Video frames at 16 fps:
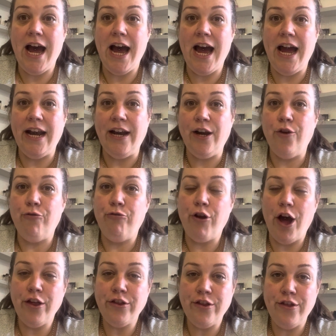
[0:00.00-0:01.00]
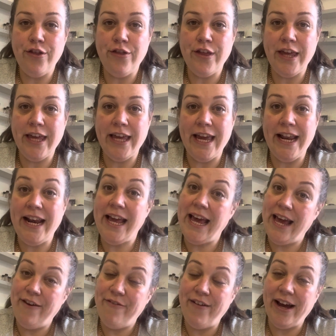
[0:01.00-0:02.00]
And rather than thinking
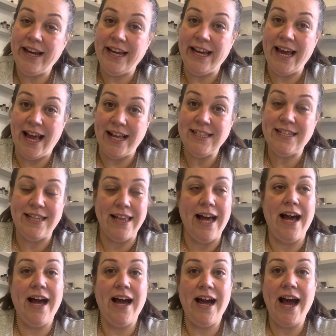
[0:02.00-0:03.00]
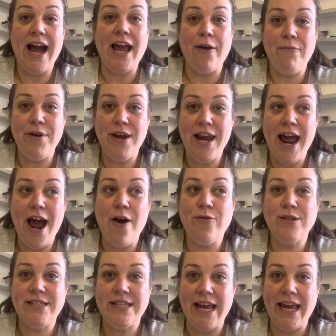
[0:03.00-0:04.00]
if I can get to that, I am now
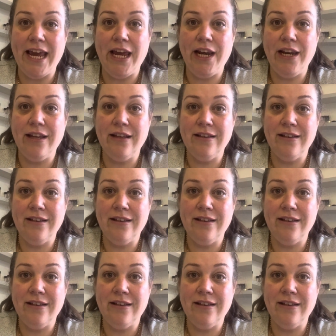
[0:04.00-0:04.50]
saying,